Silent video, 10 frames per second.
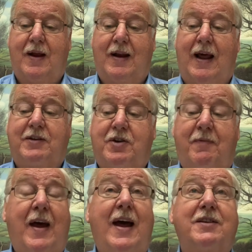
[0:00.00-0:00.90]
Like
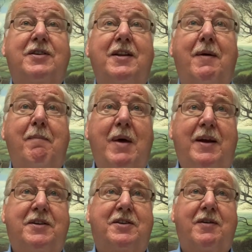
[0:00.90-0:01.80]
Jabez in the
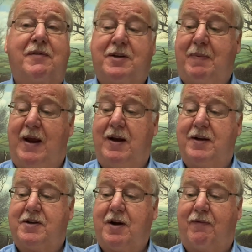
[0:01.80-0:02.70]
midst of his pain
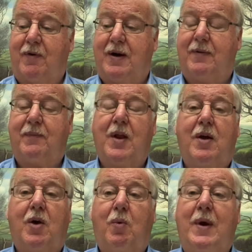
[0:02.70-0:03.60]
and suffering,
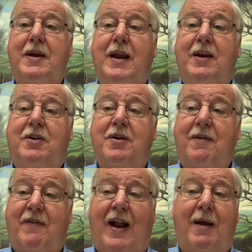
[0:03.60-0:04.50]
we need to
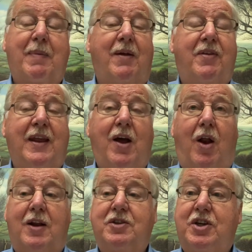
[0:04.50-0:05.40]
develop a
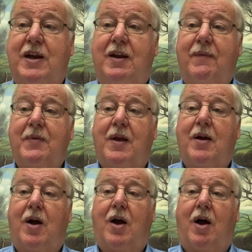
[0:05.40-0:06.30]
theology
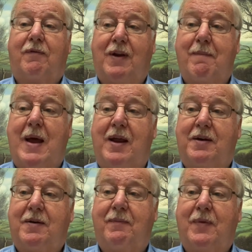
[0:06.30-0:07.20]
of
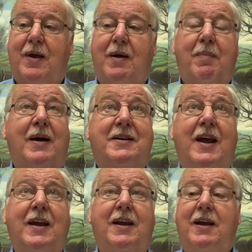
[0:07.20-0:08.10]
lament by
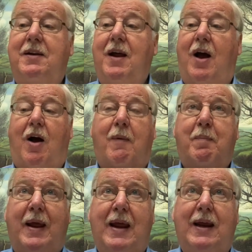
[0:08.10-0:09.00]
taking our
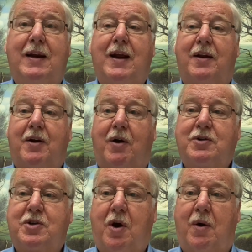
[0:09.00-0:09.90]
pain and our
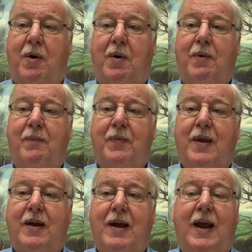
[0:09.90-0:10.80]
sorrow
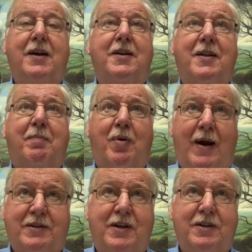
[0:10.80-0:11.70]
into the
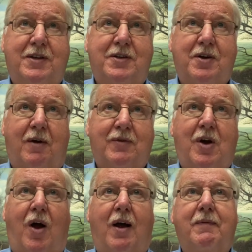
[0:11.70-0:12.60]
presence of
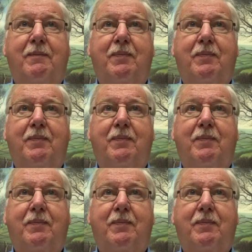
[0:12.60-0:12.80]
God.